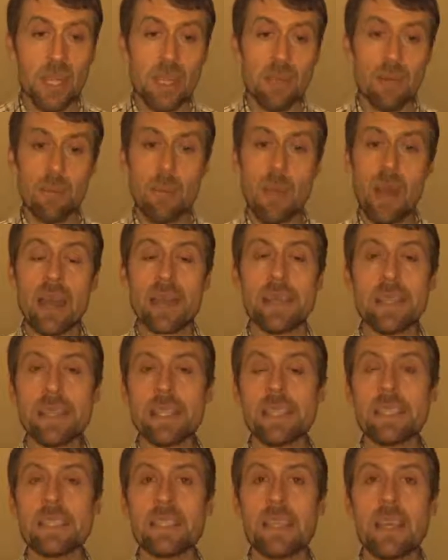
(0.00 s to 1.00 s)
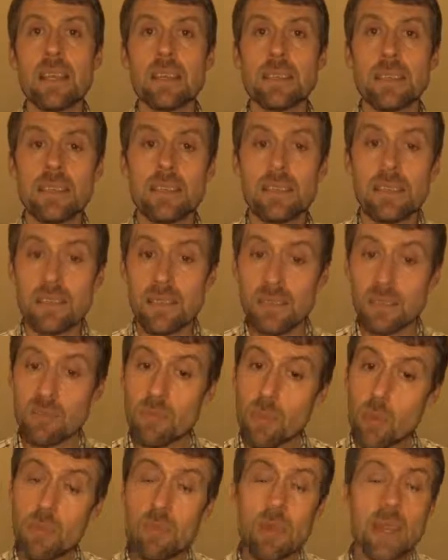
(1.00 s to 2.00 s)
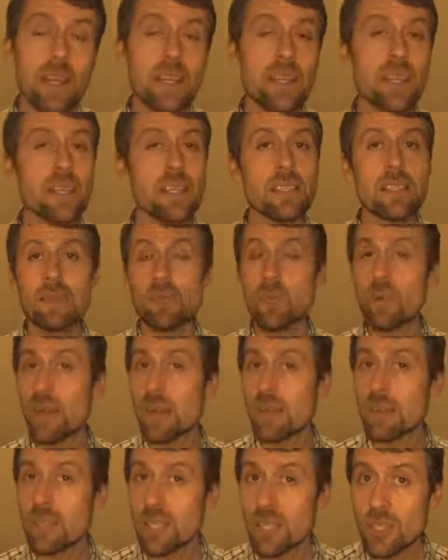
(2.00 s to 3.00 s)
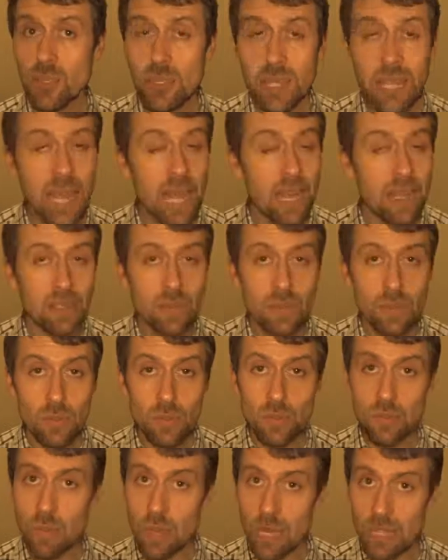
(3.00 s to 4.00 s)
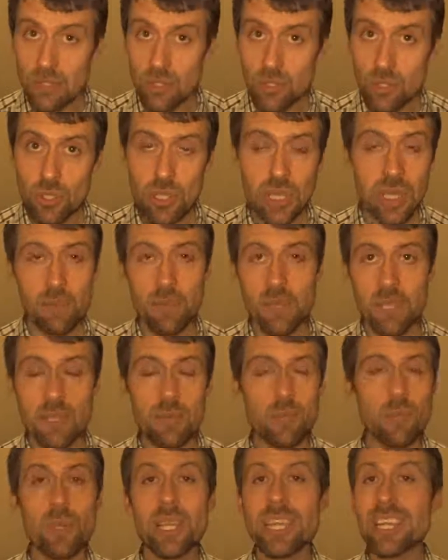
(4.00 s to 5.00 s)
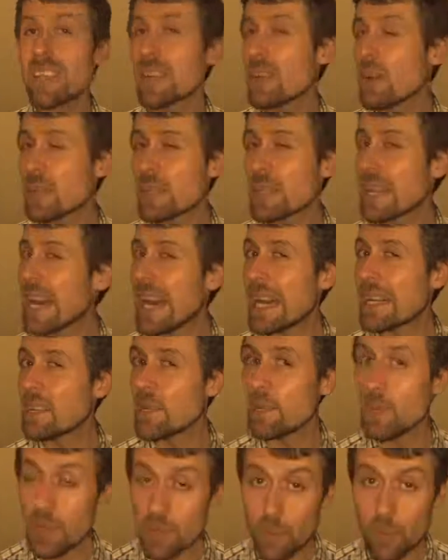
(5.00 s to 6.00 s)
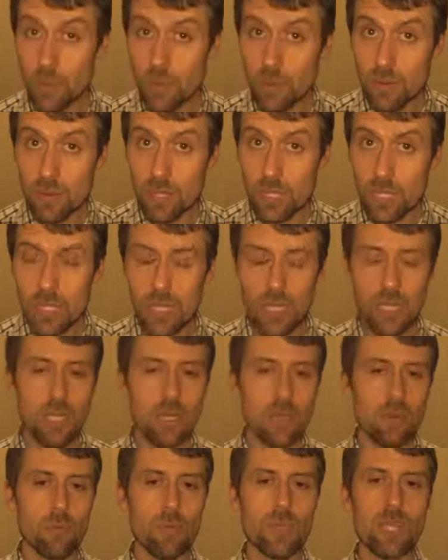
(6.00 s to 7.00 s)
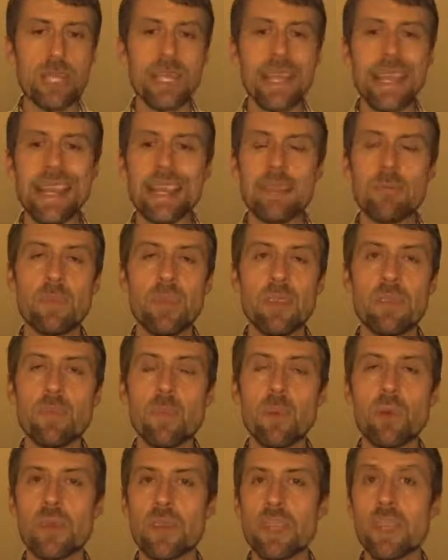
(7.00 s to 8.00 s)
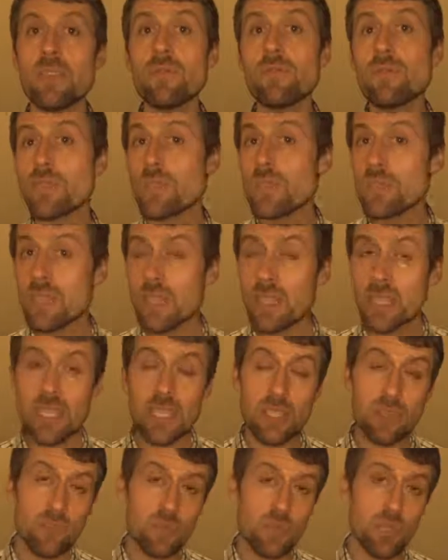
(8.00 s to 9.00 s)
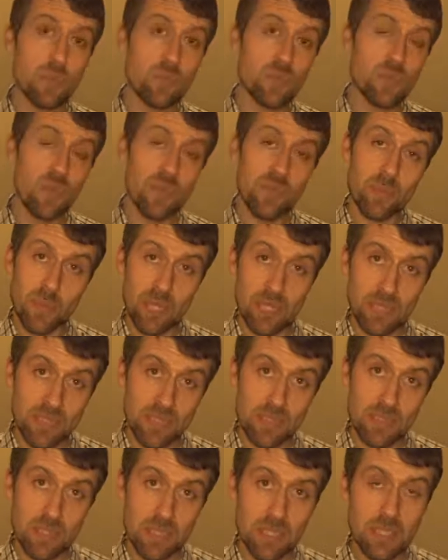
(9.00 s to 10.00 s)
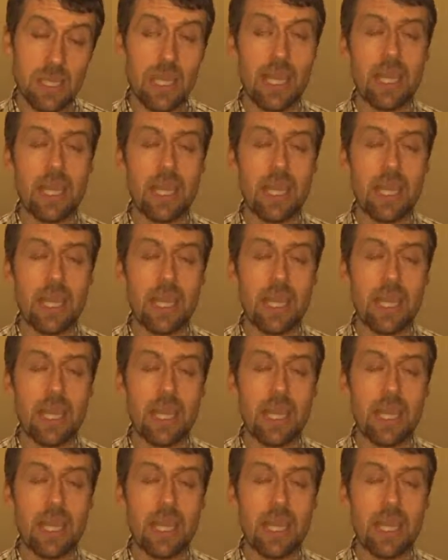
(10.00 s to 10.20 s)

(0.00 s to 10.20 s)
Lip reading: A market that is a small market, well, you can't do much. I mean, we cannot add people. We can be more interesting in terms of businesses,